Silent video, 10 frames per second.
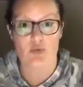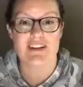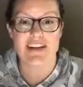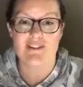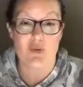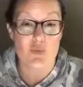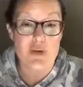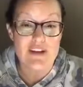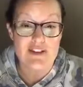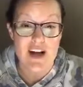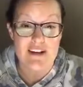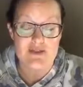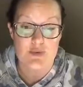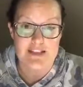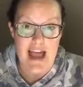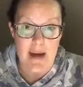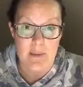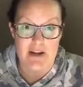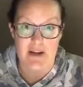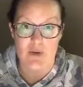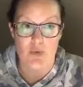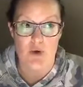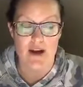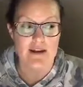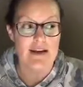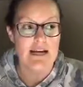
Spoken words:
really even realize what's happening, right?